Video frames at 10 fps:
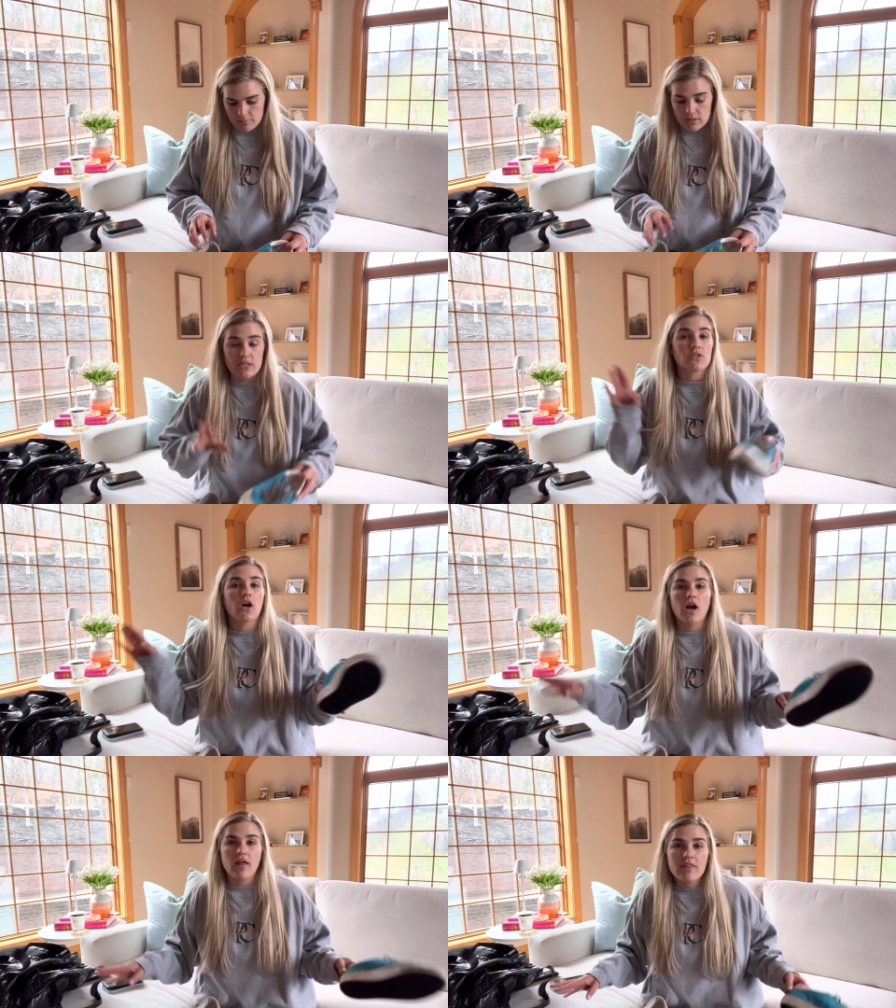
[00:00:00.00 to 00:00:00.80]
These
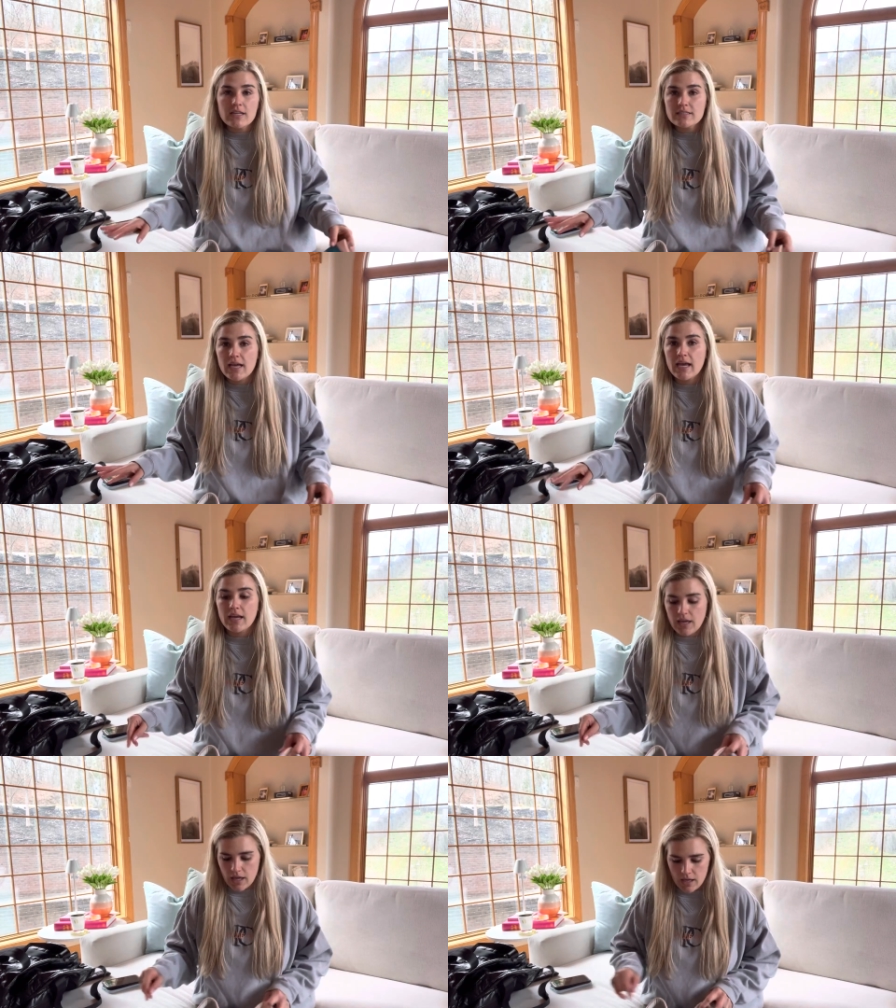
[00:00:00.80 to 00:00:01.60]
are
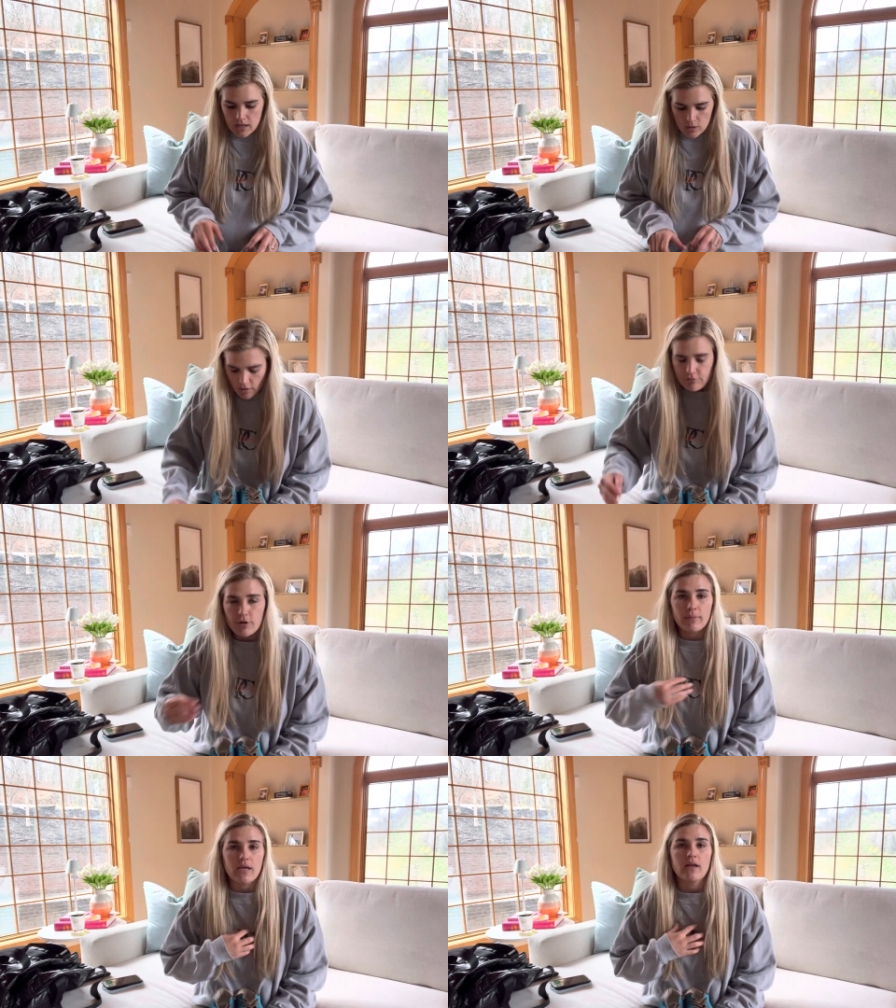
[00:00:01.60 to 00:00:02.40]
authentic
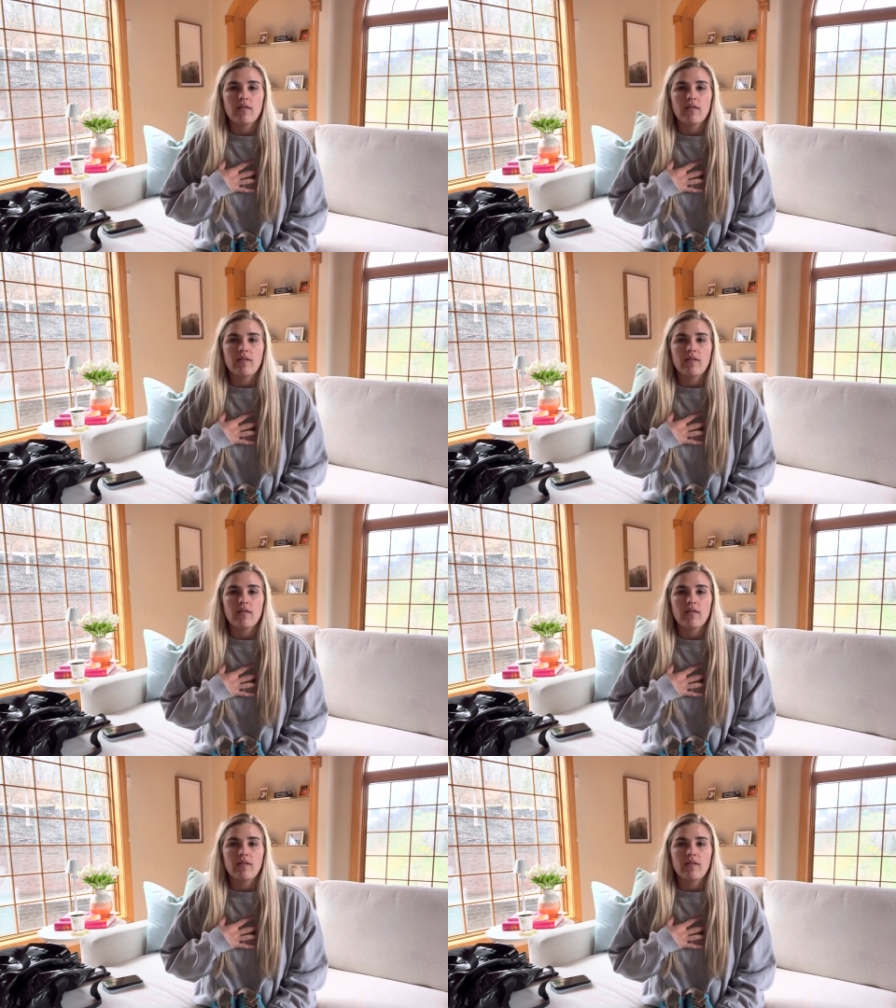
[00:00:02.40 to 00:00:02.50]
for me.